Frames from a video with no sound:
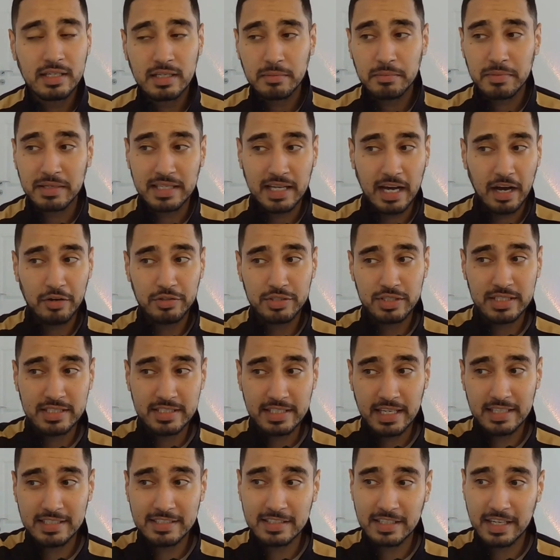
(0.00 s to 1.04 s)
But now, since
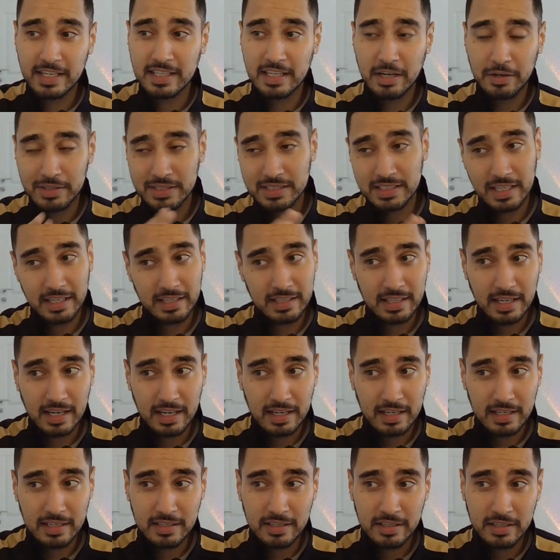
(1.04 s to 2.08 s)
yesterday, now he's saying
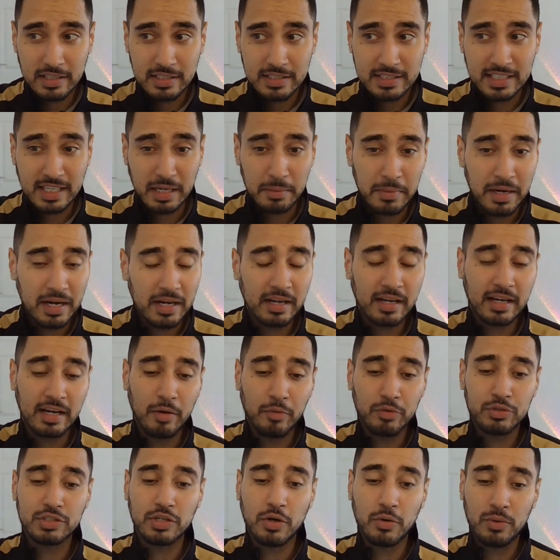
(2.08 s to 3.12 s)
that Scamacca
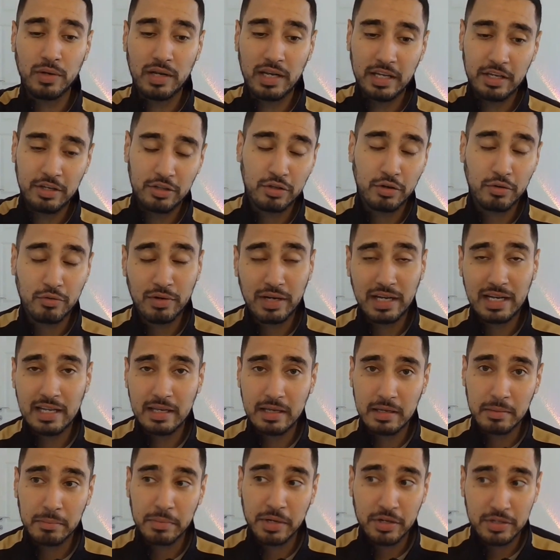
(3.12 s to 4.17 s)
was only, you know,
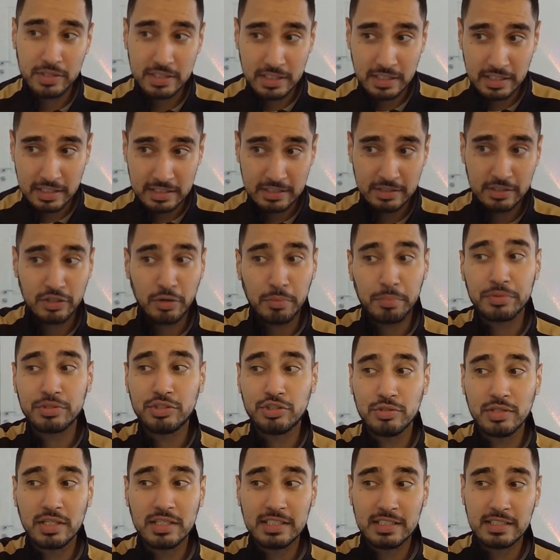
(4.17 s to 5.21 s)
really because there's an
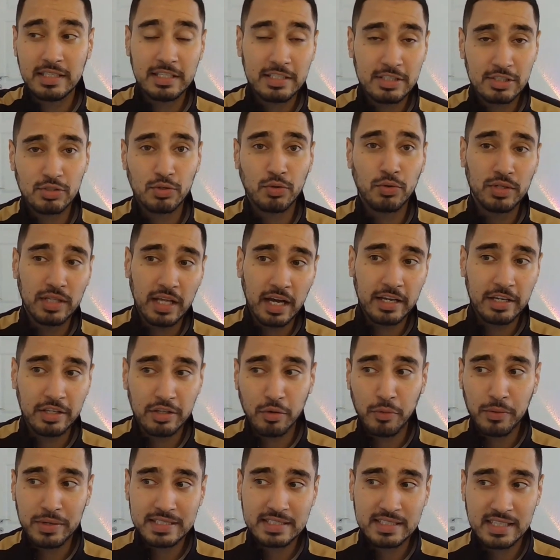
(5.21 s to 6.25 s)
opportunity. They saw that, you
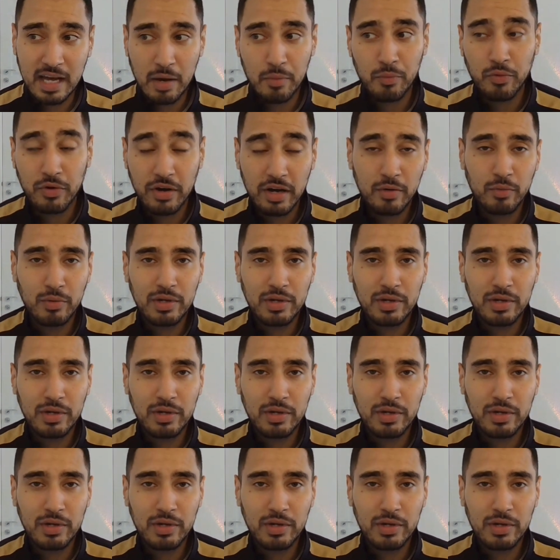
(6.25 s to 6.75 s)
know, West Ham were